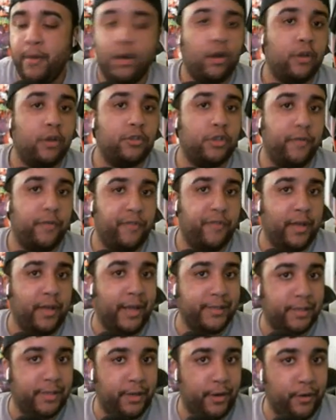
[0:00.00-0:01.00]
Also, if you guys
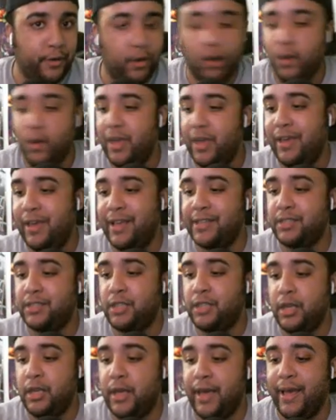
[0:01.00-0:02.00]
didn't know, he is
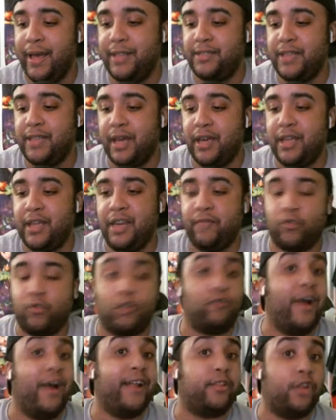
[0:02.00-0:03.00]
the executive
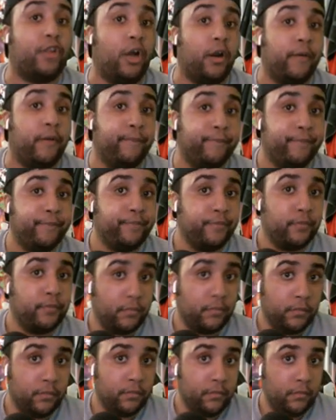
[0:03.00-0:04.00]
director
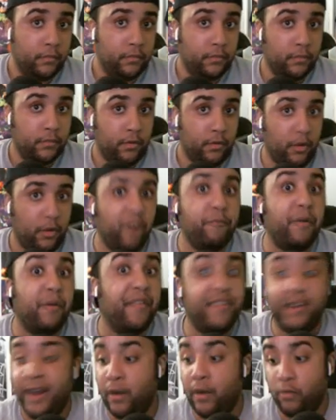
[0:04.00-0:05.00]
of
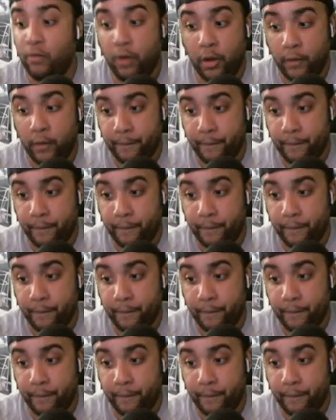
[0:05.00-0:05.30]
Monday Night Raw.